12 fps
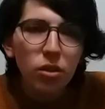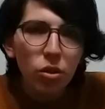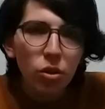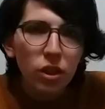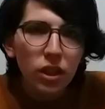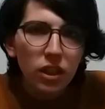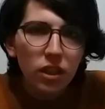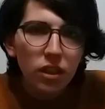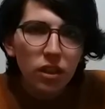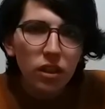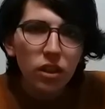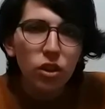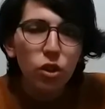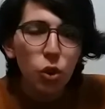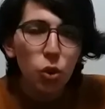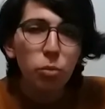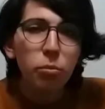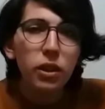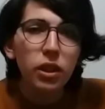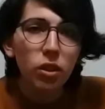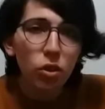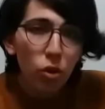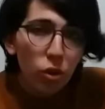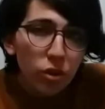learning should be
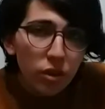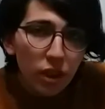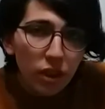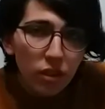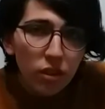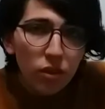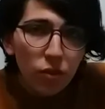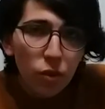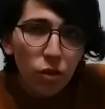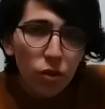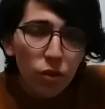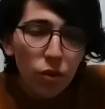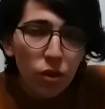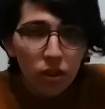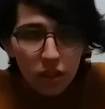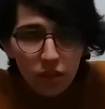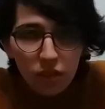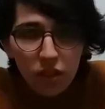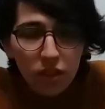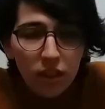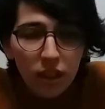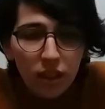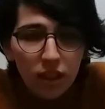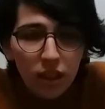learner centered, first of all, as I've just
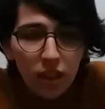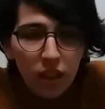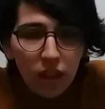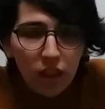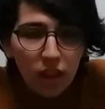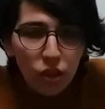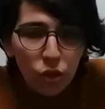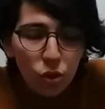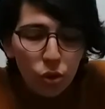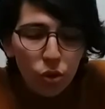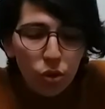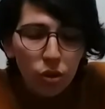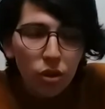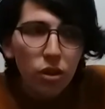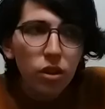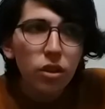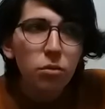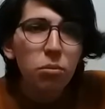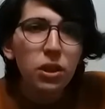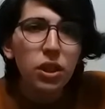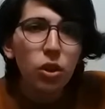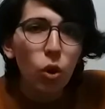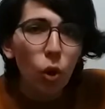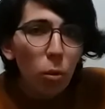said. It should be
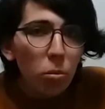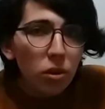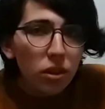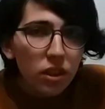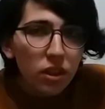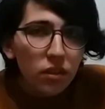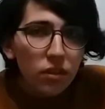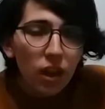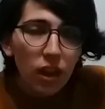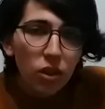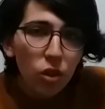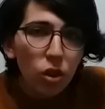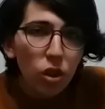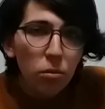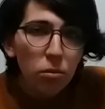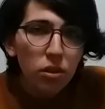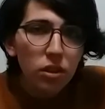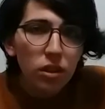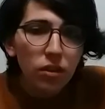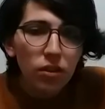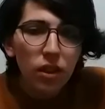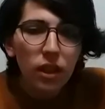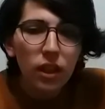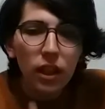cooperative and collaborative.
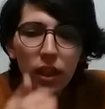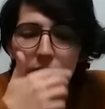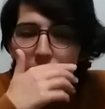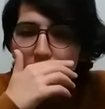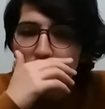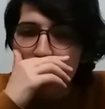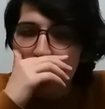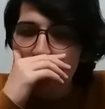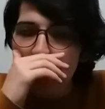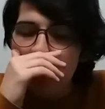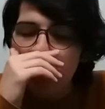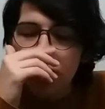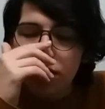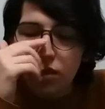Like, if, if